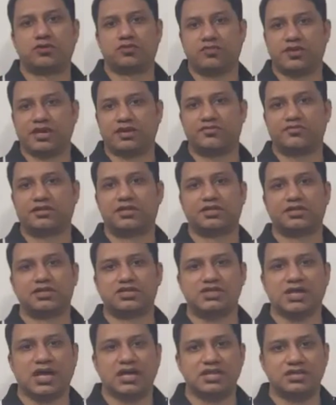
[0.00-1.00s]
of weight within the
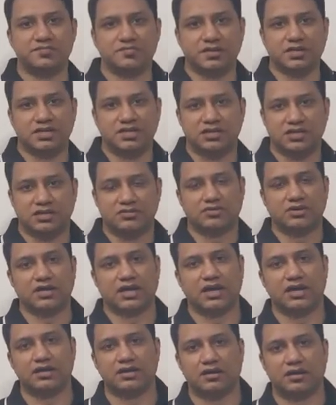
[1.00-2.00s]
challenge period, they will
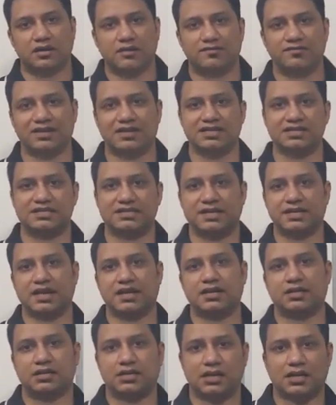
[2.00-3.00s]
get
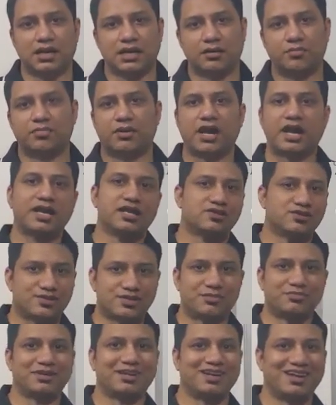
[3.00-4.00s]
felicitated, they'll get a prize or
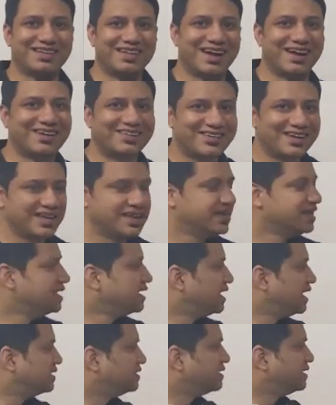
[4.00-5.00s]
something like that. Okay,
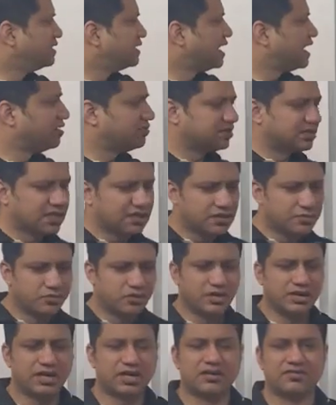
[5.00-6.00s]
and then they have other
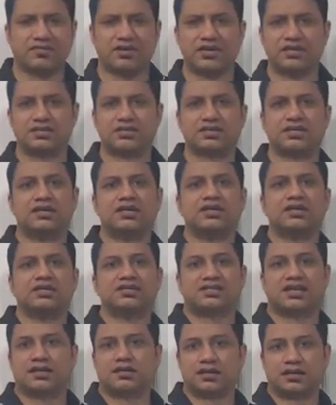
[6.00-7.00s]
community events
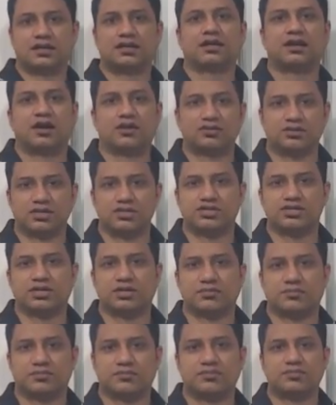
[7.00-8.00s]
centered around the
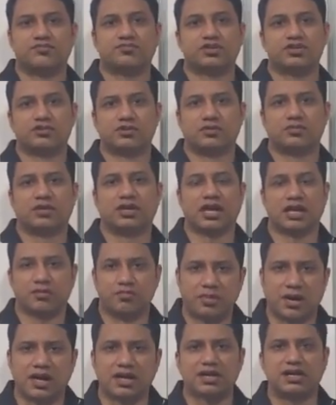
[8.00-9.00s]
gym, which will be
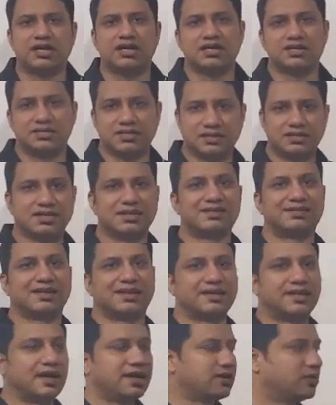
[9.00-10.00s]
like parties and things
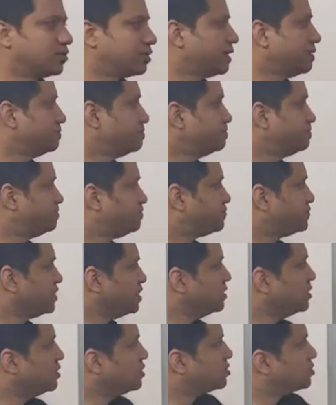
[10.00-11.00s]
like that. Okay,
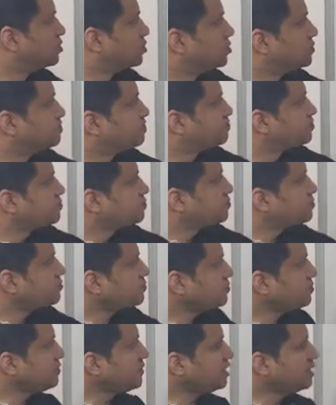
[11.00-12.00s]
so
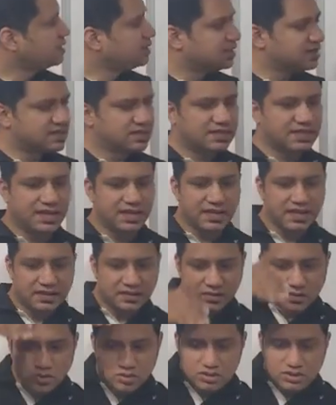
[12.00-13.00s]
this thing,
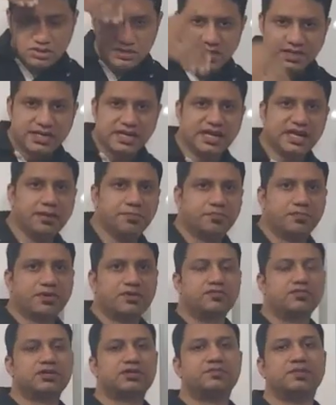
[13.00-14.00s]
it goes deep,
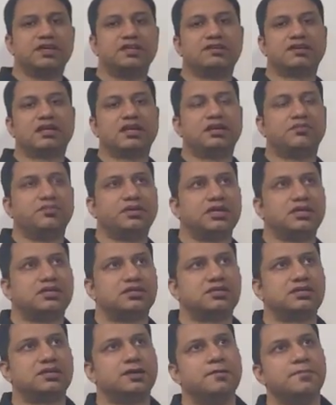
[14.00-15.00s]
which basically
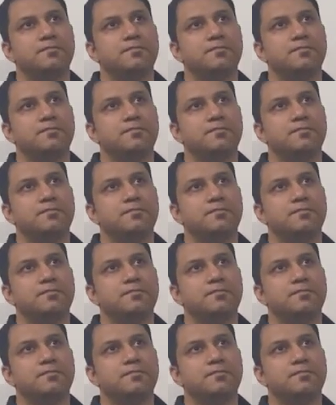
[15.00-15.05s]
means